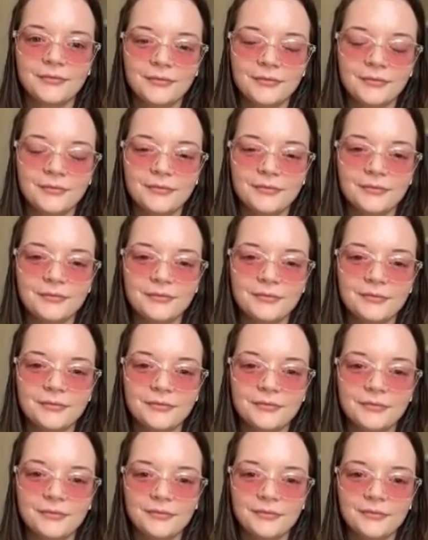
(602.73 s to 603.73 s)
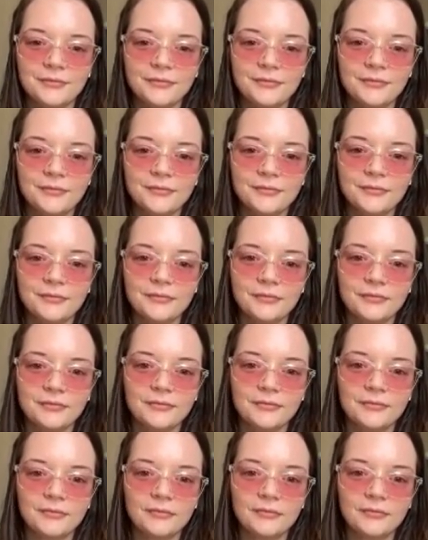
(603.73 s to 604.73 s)

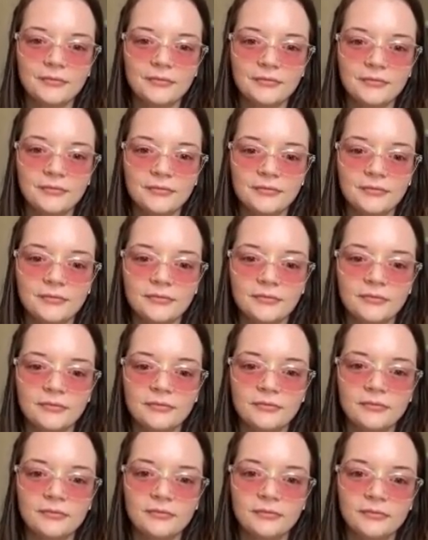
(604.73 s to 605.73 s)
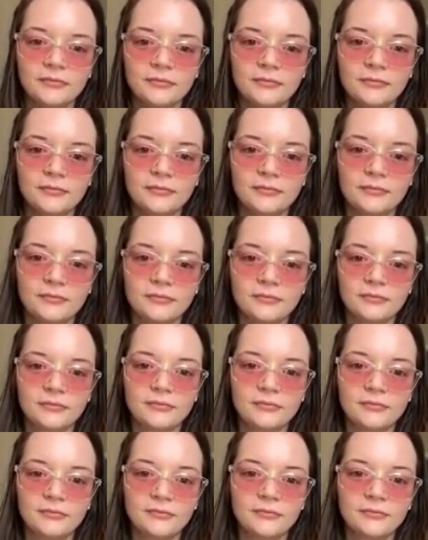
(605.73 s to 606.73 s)

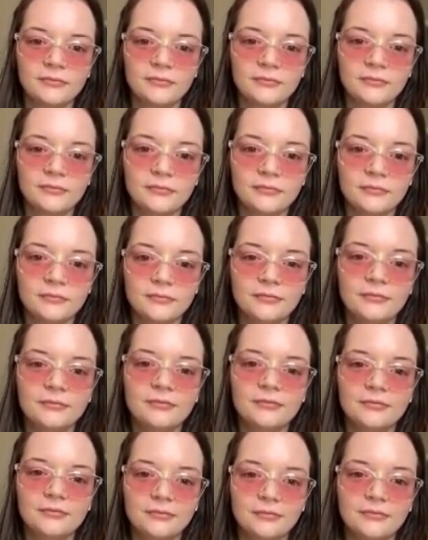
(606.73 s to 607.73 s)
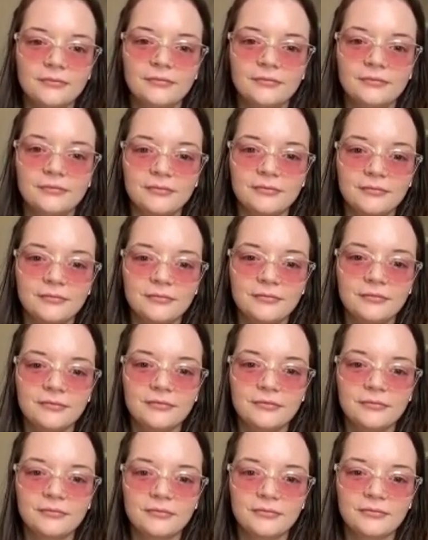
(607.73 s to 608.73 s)

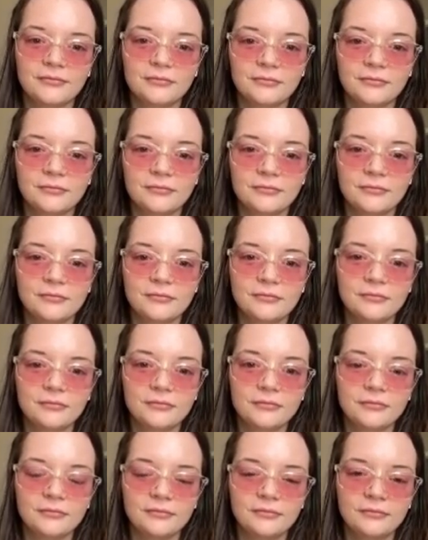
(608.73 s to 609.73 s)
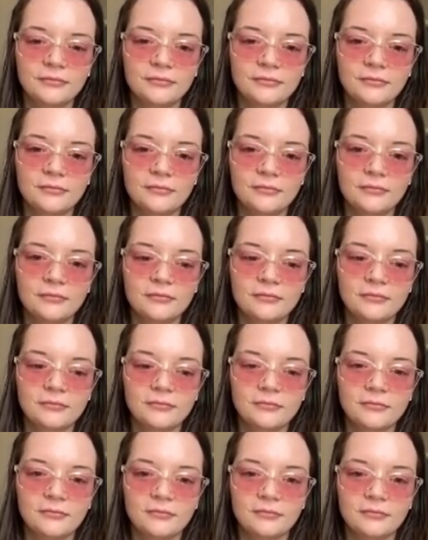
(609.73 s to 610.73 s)
No words are spoken by the person on screen.